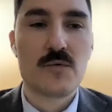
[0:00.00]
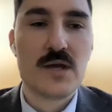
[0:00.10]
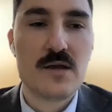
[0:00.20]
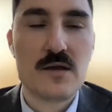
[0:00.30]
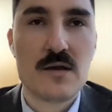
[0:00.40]

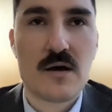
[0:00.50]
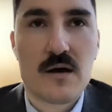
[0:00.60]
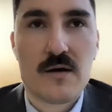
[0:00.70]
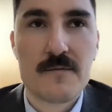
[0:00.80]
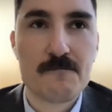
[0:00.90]
we
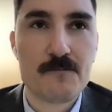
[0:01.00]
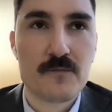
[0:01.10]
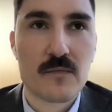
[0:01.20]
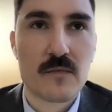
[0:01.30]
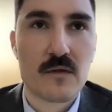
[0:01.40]

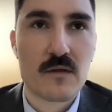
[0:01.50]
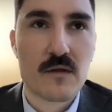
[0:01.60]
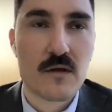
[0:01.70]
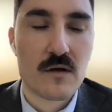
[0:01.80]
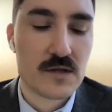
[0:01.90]

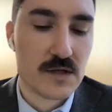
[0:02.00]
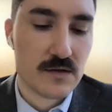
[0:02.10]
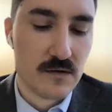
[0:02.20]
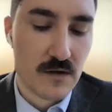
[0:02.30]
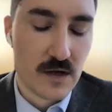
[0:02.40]

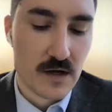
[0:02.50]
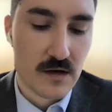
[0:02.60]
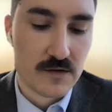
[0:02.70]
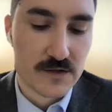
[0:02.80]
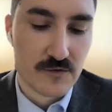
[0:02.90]
did
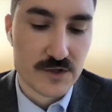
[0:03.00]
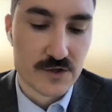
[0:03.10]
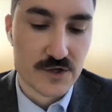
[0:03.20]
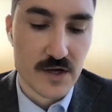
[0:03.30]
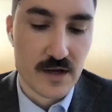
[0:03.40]
this
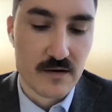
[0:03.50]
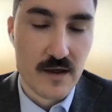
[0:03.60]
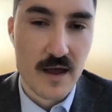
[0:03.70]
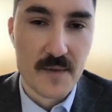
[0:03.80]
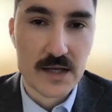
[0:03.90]
research at
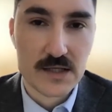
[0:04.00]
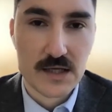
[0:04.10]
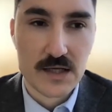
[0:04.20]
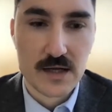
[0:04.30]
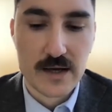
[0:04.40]

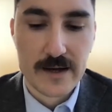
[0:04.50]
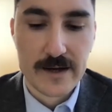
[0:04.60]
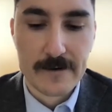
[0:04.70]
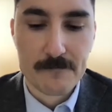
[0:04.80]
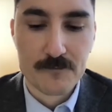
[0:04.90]
MIT,
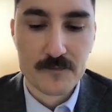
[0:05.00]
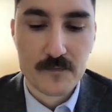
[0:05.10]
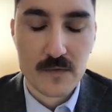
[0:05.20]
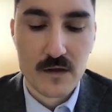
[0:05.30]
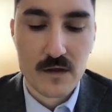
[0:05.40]

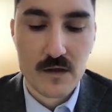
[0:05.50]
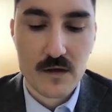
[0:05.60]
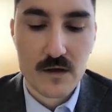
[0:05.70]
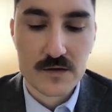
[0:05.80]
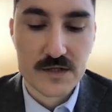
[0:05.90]

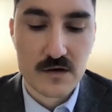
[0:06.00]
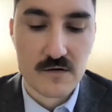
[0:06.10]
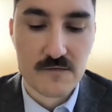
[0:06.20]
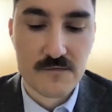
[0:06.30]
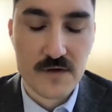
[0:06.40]

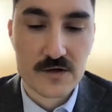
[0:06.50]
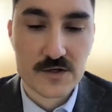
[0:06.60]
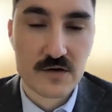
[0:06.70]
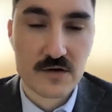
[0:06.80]
Center of Energy